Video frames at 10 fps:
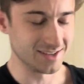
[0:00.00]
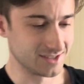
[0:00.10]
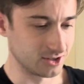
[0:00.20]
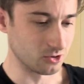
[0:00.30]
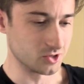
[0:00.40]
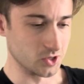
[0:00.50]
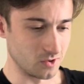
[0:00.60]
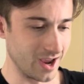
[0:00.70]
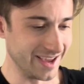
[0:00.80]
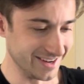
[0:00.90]
so
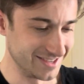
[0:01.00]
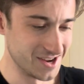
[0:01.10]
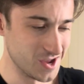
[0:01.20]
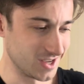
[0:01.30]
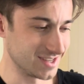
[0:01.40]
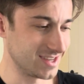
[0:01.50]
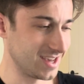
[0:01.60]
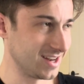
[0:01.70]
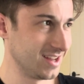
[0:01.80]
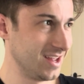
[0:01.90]
strange. Because
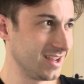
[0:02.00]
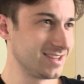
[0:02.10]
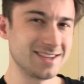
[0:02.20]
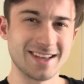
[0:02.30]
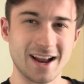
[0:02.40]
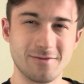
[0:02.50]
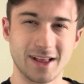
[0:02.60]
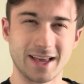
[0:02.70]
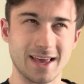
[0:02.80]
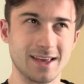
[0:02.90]
there's not even
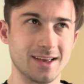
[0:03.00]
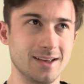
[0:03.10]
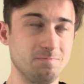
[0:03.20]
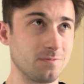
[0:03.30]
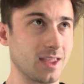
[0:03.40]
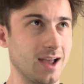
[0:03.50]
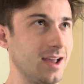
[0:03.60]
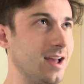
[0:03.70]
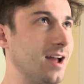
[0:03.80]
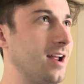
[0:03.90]
like
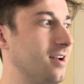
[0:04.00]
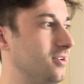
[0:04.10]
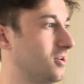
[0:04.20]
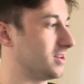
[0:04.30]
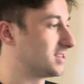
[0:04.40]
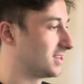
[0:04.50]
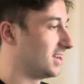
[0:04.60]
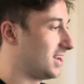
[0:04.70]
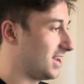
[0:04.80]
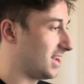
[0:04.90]
I don't know.
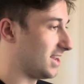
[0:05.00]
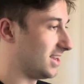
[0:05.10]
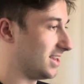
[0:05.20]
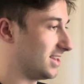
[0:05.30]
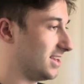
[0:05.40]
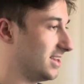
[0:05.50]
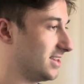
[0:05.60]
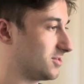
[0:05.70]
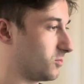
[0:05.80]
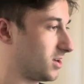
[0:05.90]

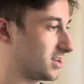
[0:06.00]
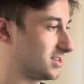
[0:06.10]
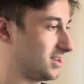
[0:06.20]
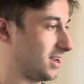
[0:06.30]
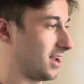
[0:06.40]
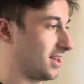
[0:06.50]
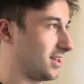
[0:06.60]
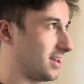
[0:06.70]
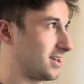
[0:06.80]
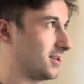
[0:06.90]
It's weird because it
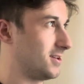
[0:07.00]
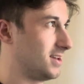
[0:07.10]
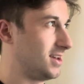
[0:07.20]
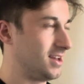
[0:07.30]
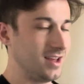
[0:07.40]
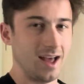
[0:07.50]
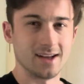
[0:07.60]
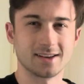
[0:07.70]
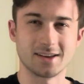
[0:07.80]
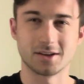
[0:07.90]
like
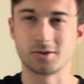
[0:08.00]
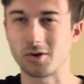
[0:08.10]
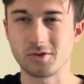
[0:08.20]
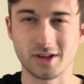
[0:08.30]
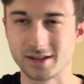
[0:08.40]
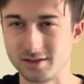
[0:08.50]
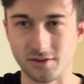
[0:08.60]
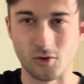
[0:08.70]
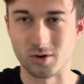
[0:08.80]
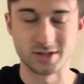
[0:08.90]
go through like
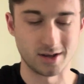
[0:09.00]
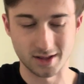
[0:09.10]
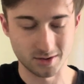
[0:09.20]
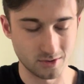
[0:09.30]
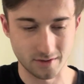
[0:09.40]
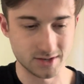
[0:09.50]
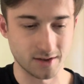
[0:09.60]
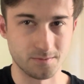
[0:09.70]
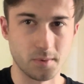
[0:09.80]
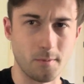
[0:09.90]
divorce and all that whatever
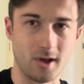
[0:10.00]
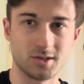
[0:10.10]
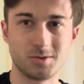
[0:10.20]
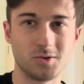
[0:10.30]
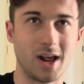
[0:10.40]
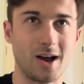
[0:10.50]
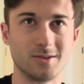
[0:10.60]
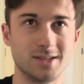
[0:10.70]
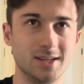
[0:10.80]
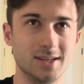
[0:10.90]
stuff, but bounce between
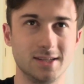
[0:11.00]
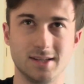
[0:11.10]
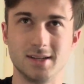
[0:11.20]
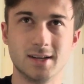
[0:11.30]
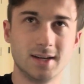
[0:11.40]
houses, and